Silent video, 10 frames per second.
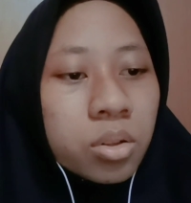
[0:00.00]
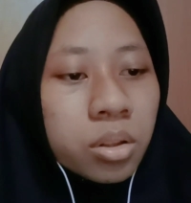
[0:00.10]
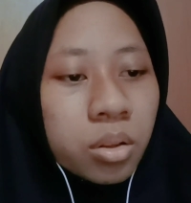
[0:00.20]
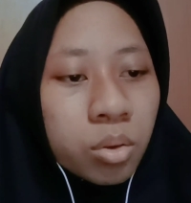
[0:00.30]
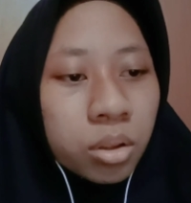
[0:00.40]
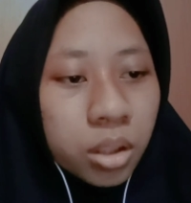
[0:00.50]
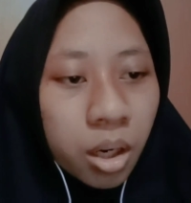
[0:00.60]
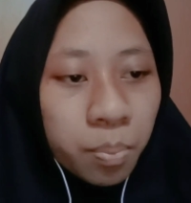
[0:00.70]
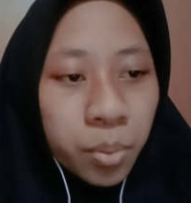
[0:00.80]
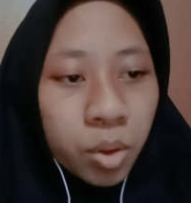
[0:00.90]
Ultra
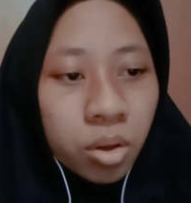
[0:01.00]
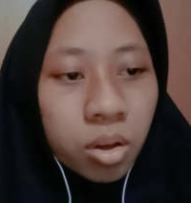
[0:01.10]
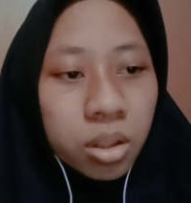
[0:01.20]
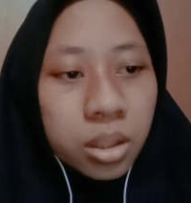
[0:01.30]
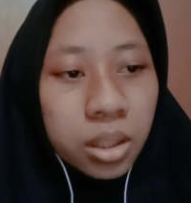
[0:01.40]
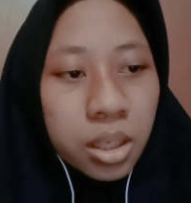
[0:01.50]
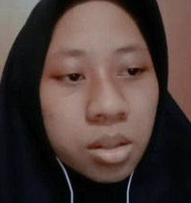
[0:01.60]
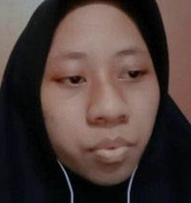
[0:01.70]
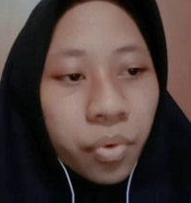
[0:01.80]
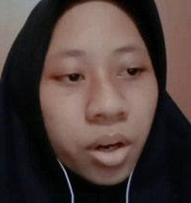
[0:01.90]
pure contains
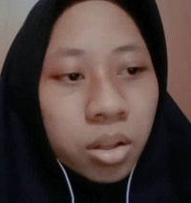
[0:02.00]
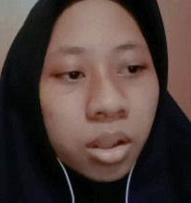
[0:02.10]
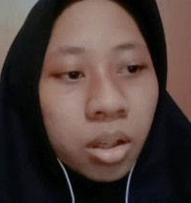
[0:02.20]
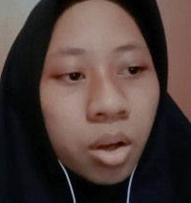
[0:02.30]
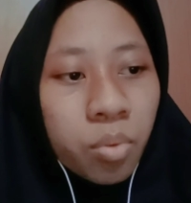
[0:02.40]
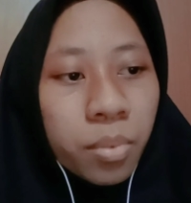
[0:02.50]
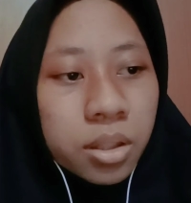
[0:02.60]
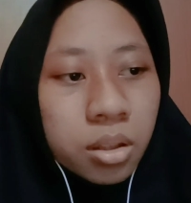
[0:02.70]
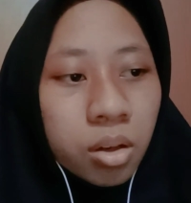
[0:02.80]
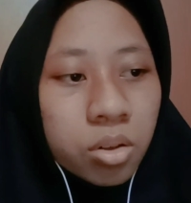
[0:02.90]
fairly low
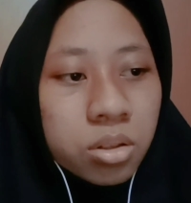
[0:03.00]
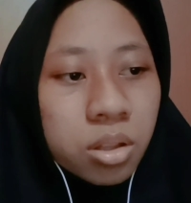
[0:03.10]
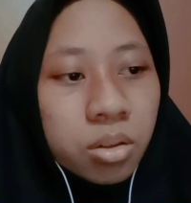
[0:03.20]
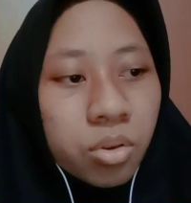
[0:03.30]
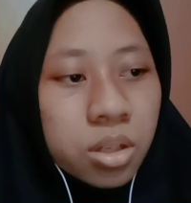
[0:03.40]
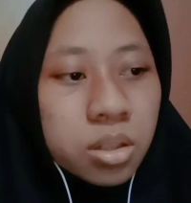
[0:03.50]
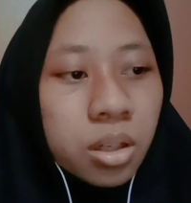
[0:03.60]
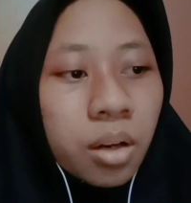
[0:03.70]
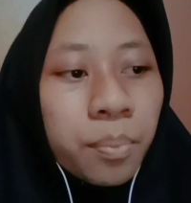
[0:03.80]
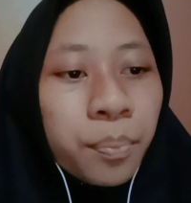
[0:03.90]
metal concentration,
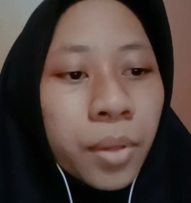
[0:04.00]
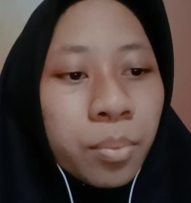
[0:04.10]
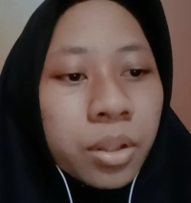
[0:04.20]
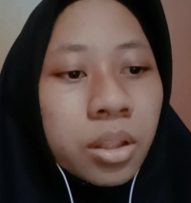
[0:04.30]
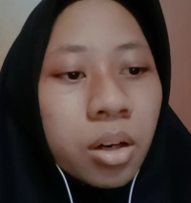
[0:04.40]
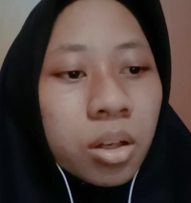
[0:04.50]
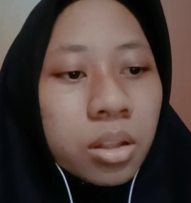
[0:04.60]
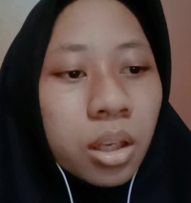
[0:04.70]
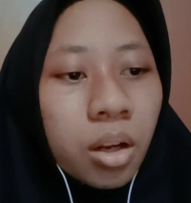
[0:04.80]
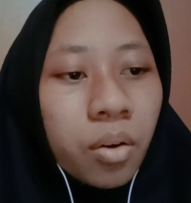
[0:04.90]
but the
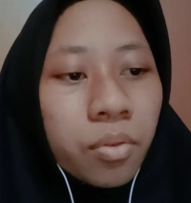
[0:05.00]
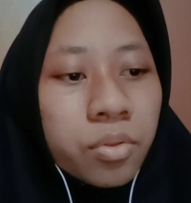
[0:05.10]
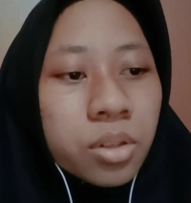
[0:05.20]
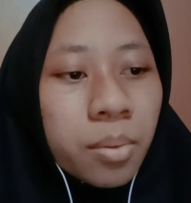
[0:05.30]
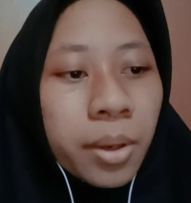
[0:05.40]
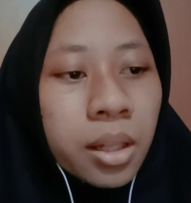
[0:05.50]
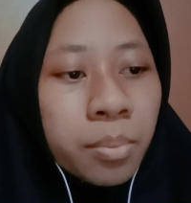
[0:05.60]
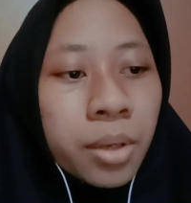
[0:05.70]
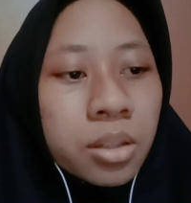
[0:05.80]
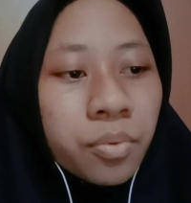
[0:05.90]
content of some
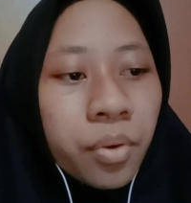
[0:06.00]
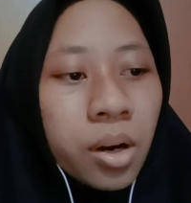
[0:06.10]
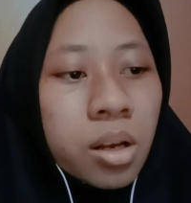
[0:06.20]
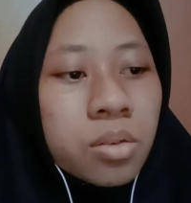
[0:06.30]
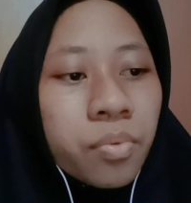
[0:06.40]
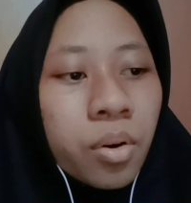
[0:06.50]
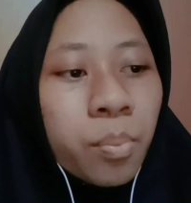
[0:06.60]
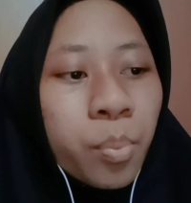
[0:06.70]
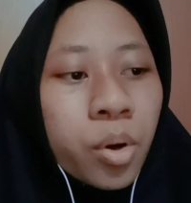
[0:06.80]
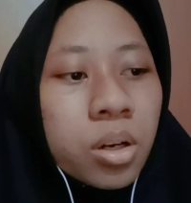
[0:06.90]
elements varies from
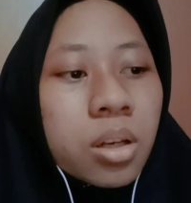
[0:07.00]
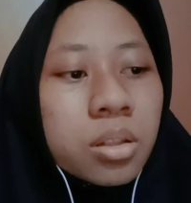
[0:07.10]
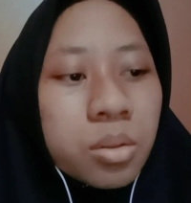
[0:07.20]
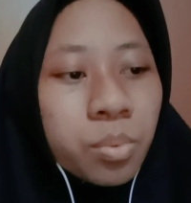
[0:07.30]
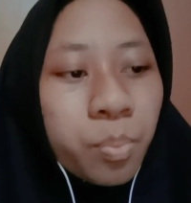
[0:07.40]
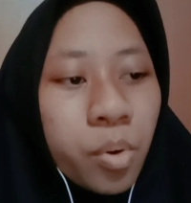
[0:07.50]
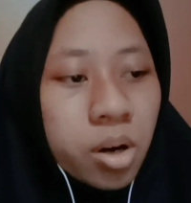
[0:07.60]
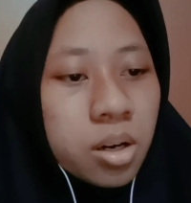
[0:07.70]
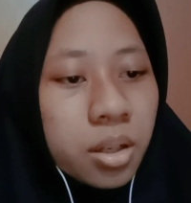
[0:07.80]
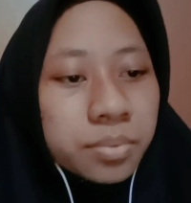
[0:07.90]
product to
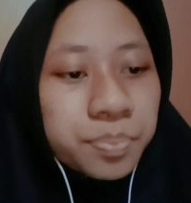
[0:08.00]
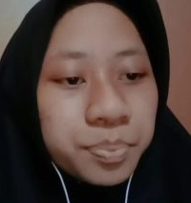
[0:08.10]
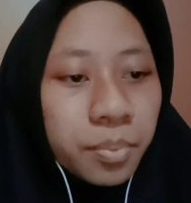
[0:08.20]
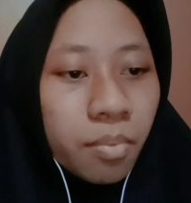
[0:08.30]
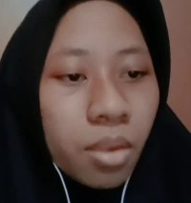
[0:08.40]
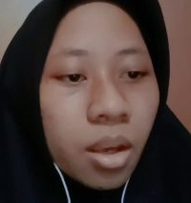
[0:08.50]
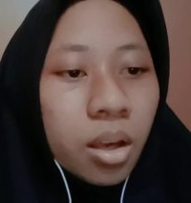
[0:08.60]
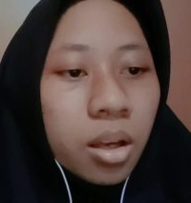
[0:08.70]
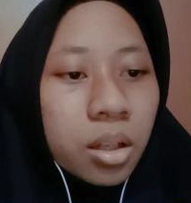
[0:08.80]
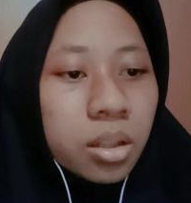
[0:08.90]
product.
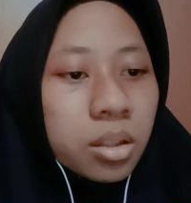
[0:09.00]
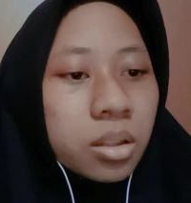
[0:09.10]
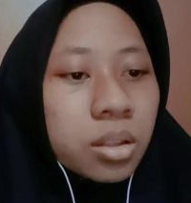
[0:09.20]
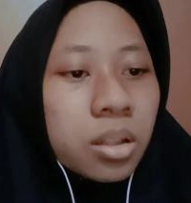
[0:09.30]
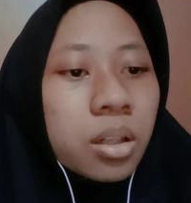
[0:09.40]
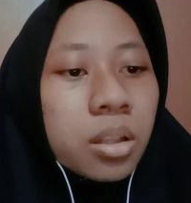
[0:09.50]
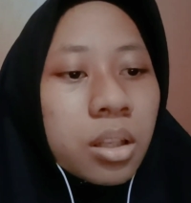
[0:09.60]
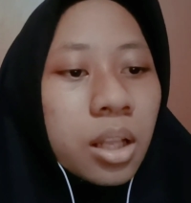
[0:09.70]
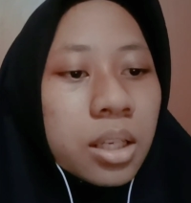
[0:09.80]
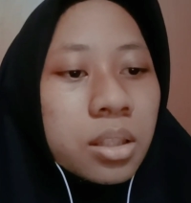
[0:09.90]
The
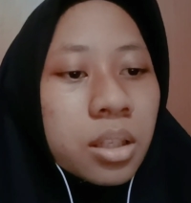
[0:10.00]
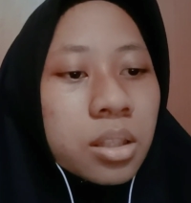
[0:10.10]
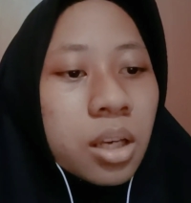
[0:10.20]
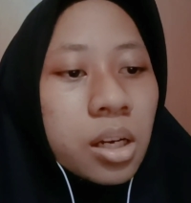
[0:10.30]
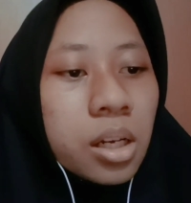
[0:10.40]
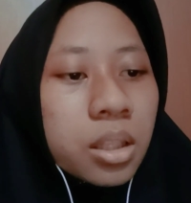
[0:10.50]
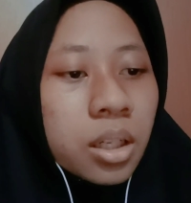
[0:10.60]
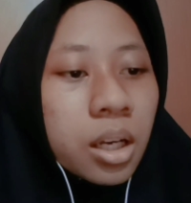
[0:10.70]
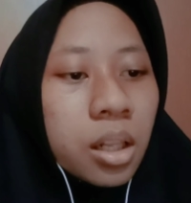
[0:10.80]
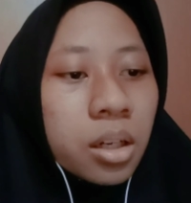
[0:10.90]
last is
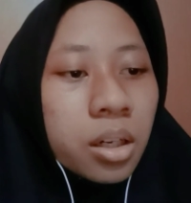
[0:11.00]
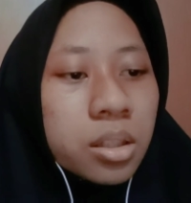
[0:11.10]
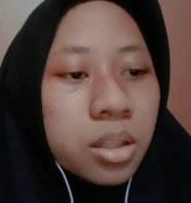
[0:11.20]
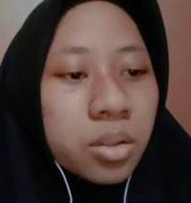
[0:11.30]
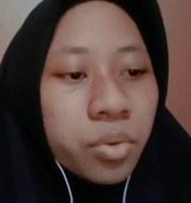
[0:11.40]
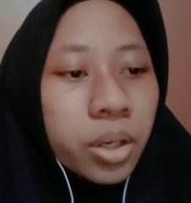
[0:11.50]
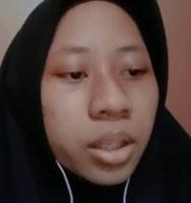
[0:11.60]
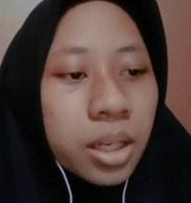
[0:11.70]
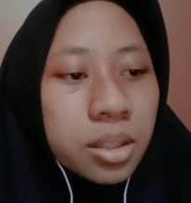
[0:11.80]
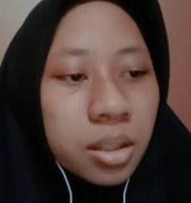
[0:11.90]
analytical reagent grade
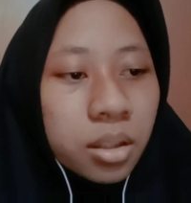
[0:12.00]
acid.